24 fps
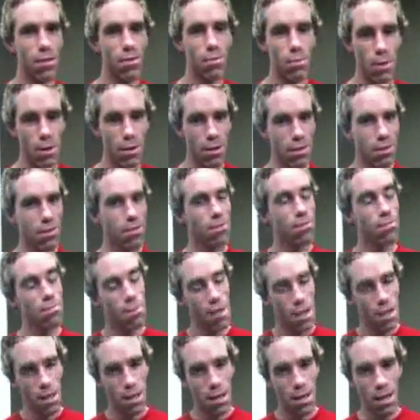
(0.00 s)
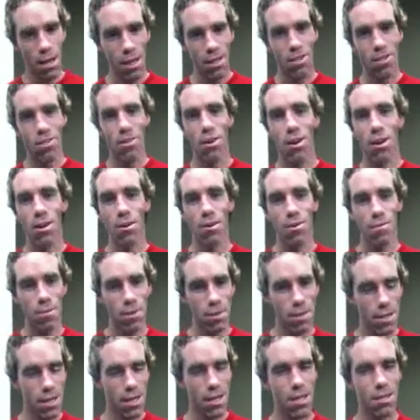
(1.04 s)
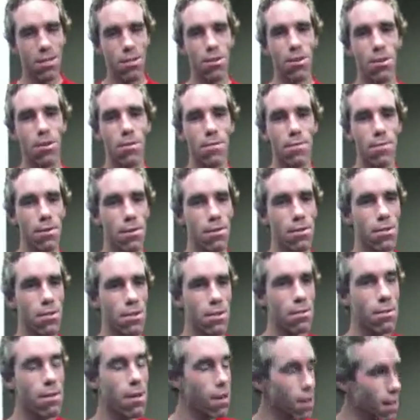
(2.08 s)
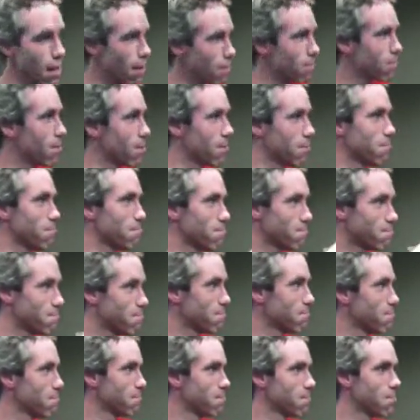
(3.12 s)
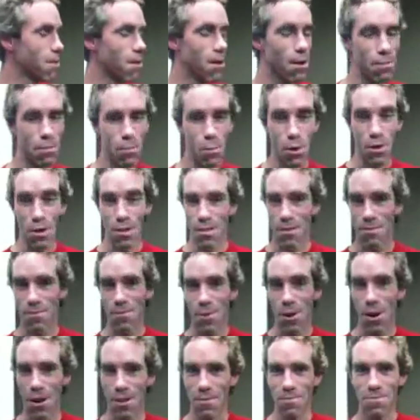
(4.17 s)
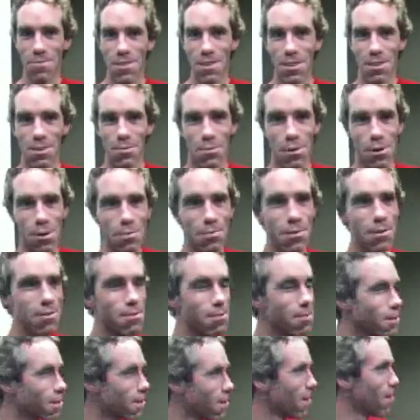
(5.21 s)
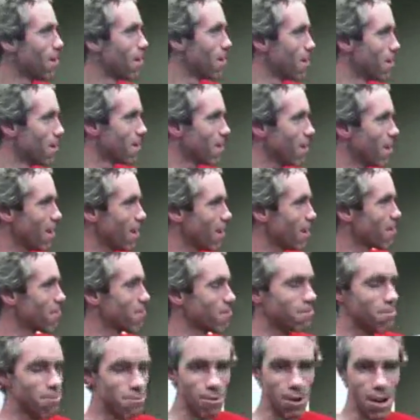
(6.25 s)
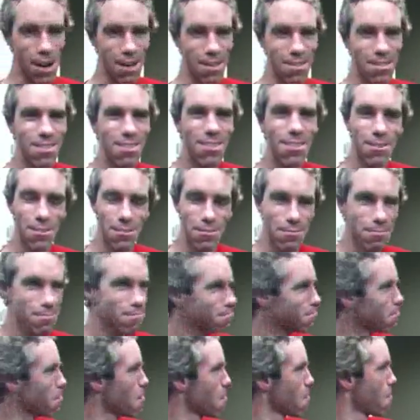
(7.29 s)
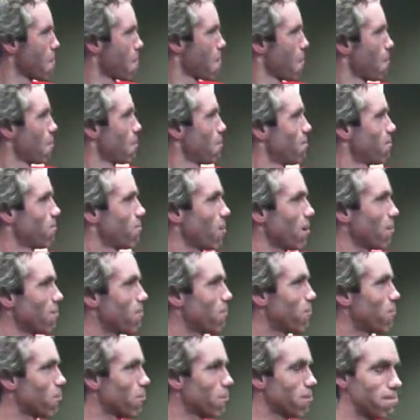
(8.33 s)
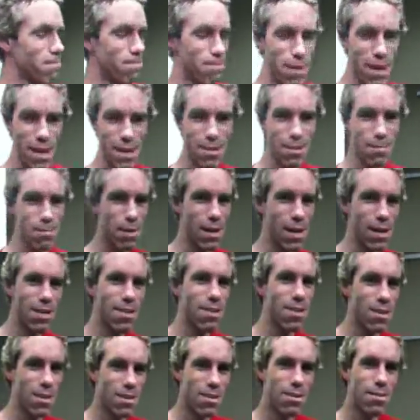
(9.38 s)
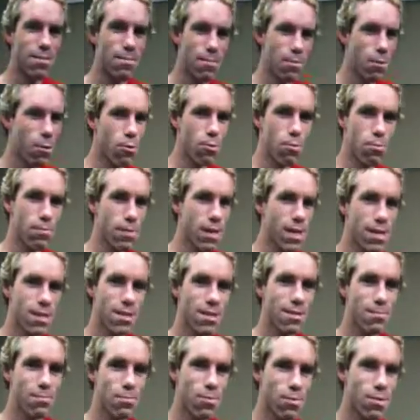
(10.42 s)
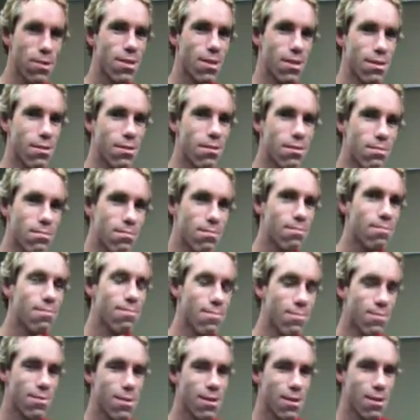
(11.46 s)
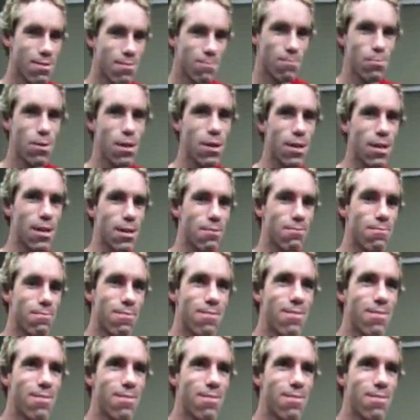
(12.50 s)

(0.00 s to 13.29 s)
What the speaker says: as well as inside office, outside office. Loved it. I'm wanting the fighting fit as well, but yeah, grounded and front foot and back to basics all made simple sense. So, well done.